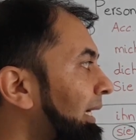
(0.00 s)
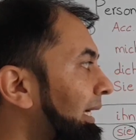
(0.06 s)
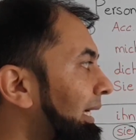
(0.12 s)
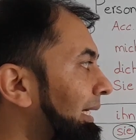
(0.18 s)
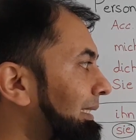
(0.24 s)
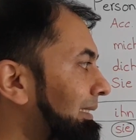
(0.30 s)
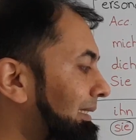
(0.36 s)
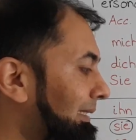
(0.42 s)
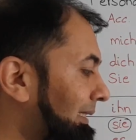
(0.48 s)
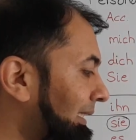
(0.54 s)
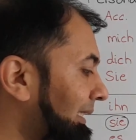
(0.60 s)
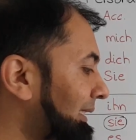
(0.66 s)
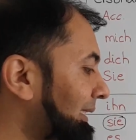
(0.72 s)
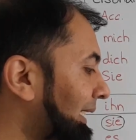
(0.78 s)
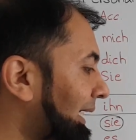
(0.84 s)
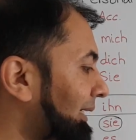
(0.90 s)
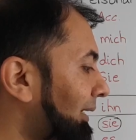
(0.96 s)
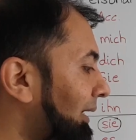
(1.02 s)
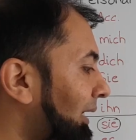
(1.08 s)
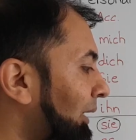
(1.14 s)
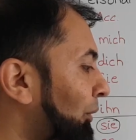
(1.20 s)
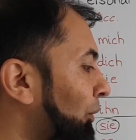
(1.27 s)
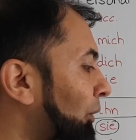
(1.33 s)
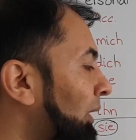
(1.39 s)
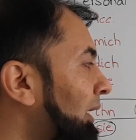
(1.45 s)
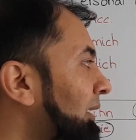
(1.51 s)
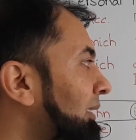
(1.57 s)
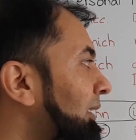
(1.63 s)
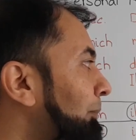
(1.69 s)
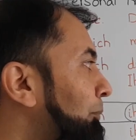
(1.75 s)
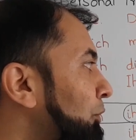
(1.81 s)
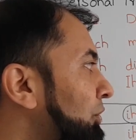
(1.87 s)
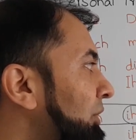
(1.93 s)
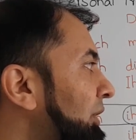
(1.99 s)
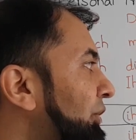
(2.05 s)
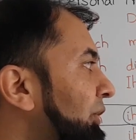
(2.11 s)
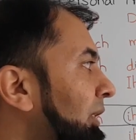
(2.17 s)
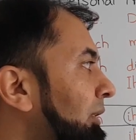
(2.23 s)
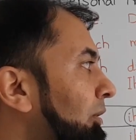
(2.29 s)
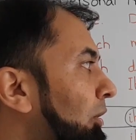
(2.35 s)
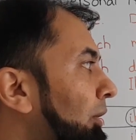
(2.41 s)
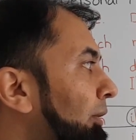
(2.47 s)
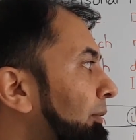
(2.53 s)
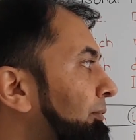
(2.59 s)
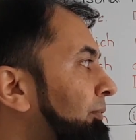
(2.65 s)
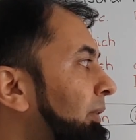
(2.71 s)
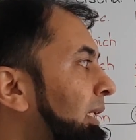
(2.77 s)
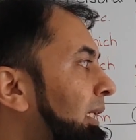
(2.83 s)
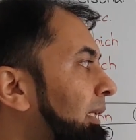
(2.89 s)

and see that how the position of